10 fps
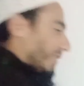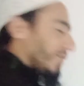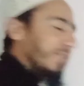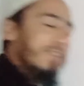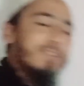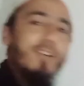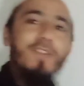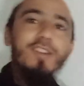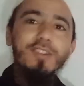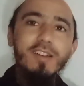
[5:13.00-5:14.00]
the sisters
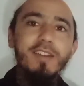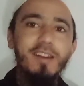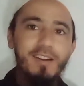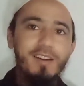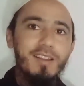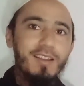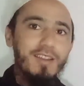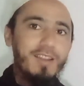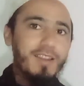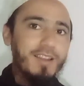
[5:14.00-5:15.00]
of each other,
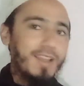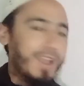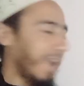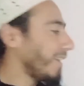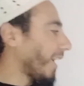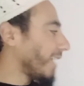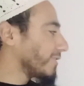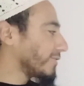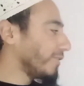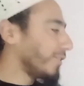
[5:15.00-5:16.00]
and
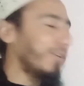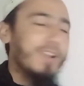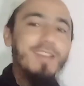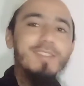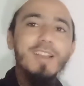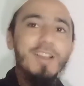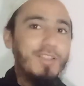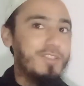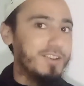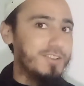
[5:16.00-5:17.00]
also known as
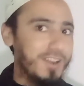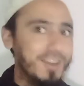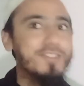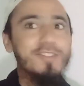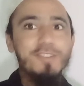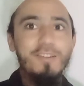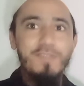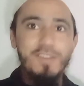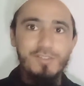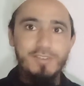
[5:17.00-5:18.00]
the daughters
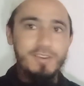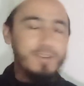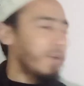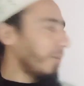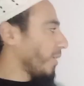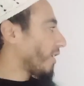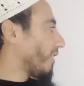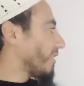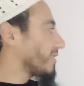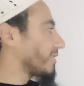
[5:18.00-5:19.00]
of each other,
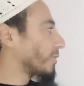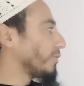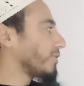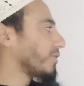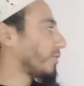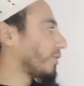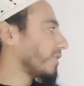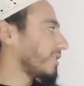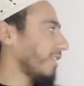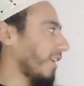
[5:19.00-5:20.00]
because root
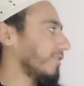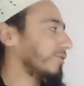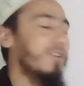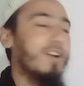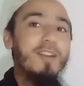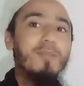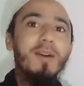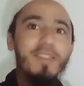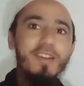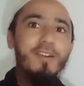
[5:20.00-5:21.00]
node is also called
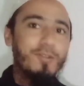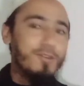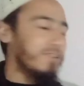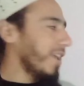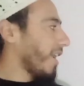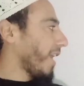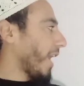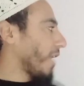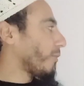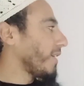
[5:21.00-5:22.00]
mother node,
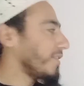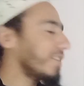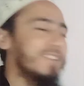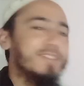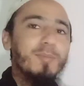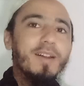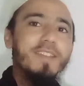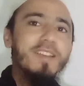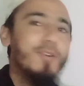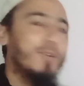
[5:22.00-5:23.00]
and when there is a
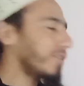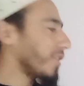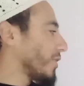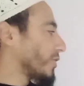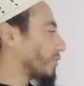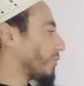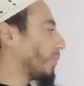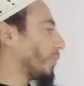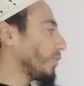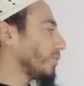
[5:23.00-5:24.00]
mother node, so
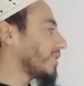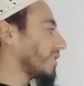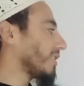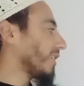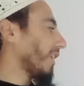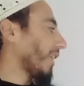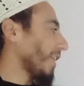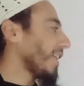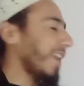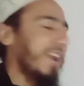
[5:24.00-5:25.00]
both
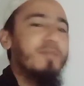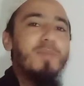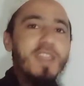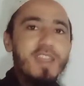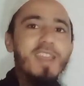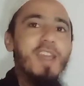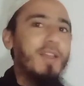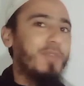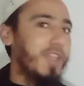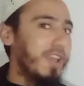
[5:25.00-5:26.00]
A and B,
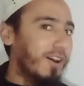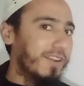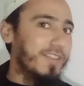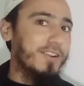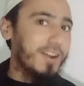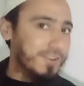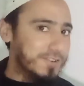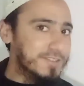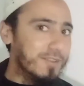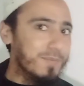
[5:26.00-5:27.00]
they are the
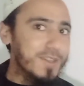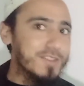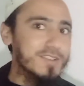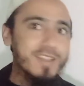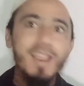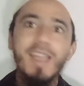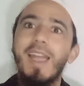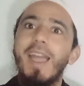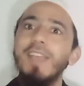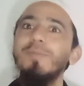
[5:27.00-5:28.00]
daughters of each
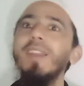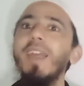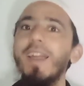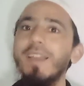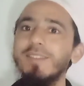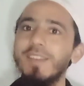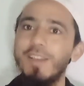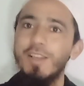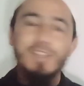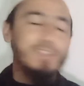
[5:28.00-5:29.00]
other as well as
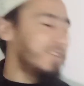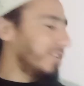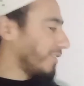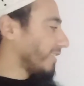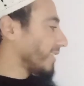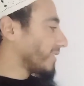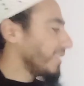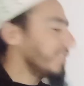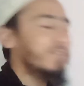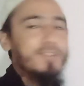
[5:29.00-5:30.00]
the
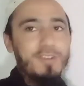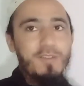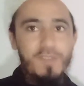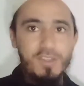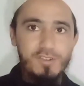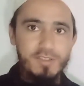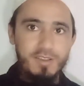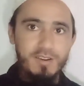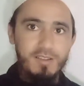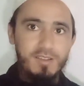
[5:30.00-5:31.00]
sisters of each
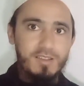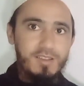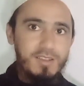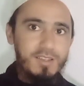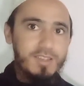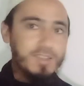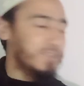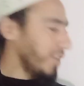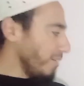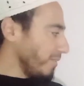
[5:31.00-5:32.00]
other.
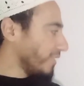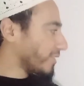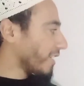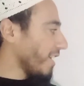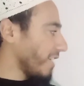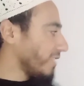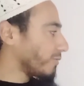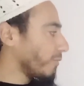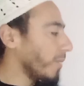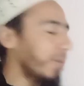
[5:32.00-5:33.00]
Same is the
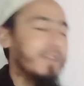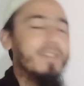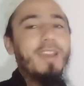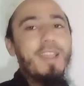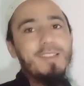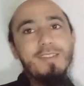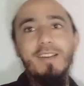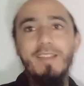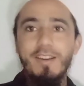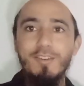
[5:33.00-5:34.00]
case, we further
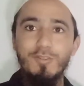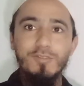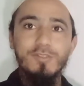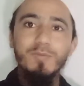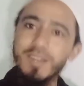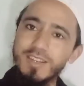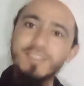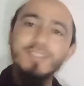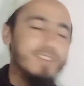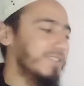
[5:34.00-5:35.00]
extend that nodes. We
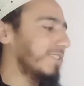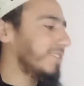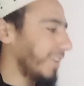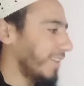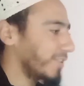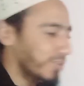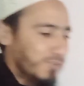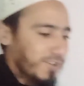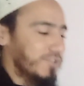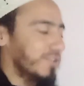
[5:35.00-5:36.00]
discussed this in the
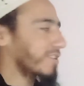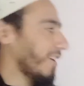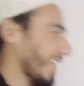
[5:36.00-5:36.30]
structural